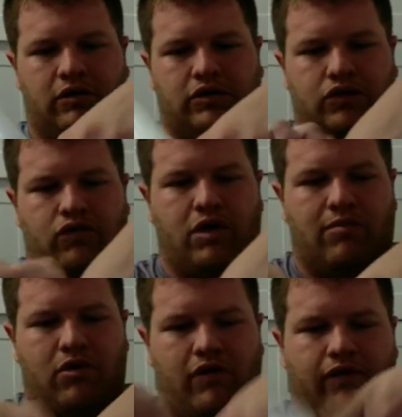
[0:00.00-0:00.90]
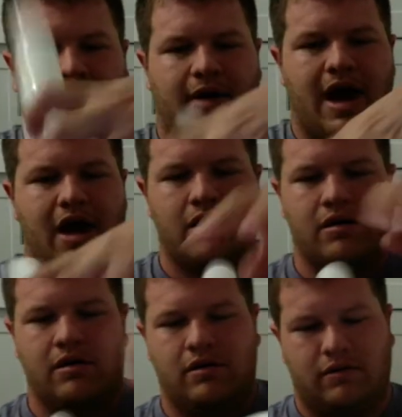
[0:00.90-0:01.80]
do 1 more for the back.
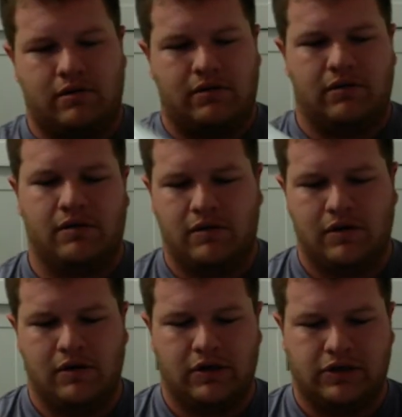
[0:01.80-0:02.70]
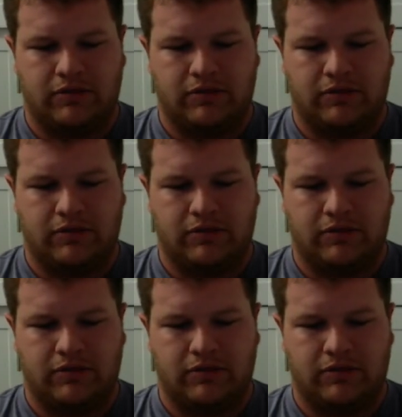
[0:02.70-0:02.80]
So